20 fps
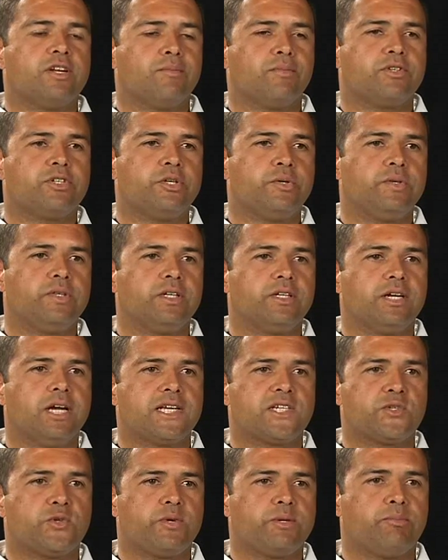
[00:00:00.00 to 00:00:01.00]
number two in the
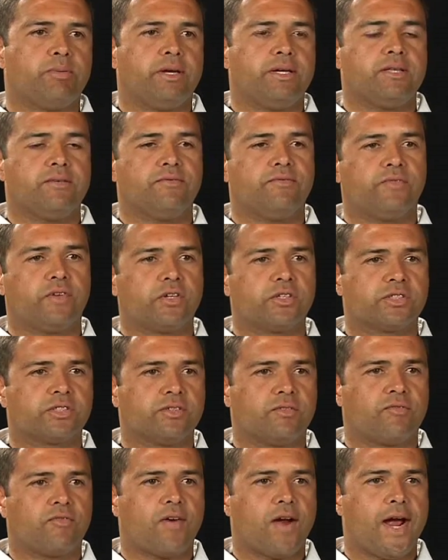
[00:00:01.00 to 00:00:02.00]
country, we play them first
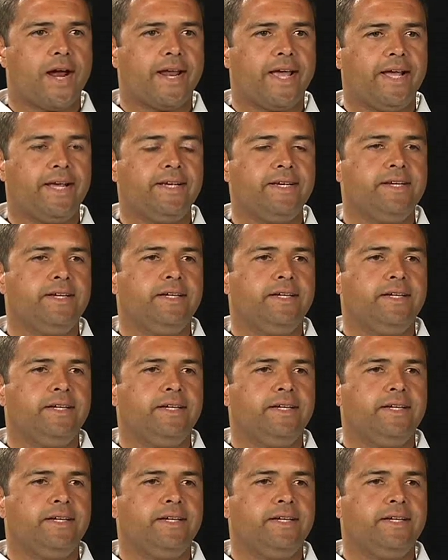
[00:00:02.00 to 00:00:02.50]
on Friday.